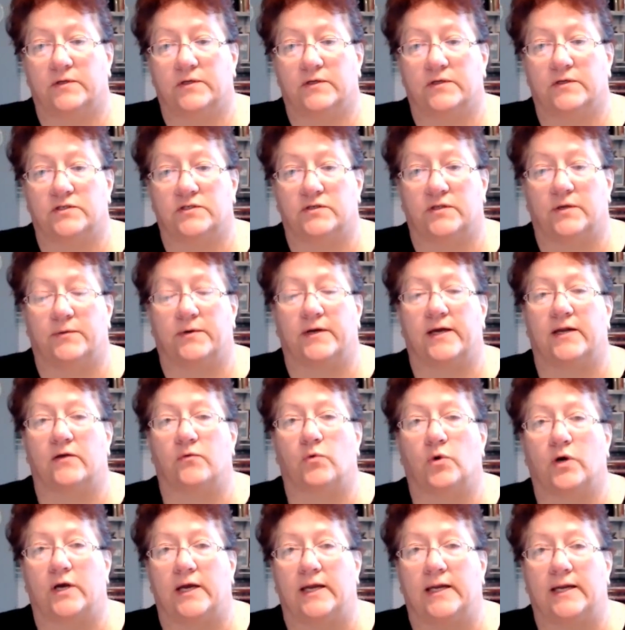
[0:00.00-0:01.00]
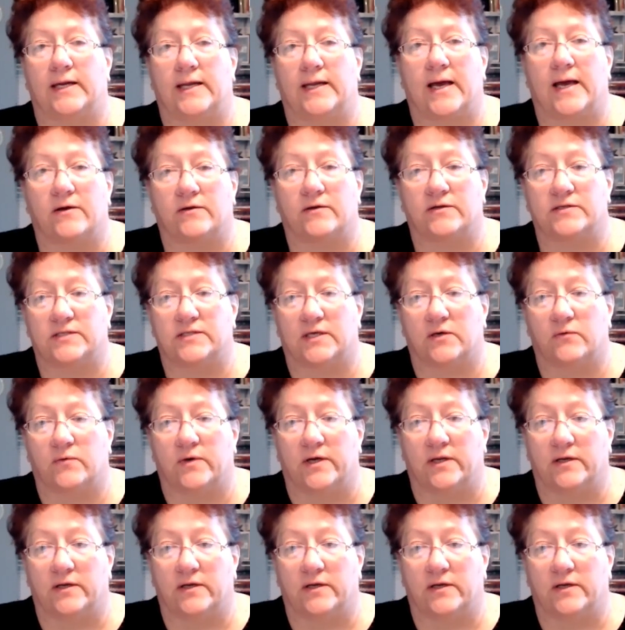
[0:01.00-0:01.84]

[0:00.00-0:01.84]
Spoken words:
So they were kind of working it out as they went.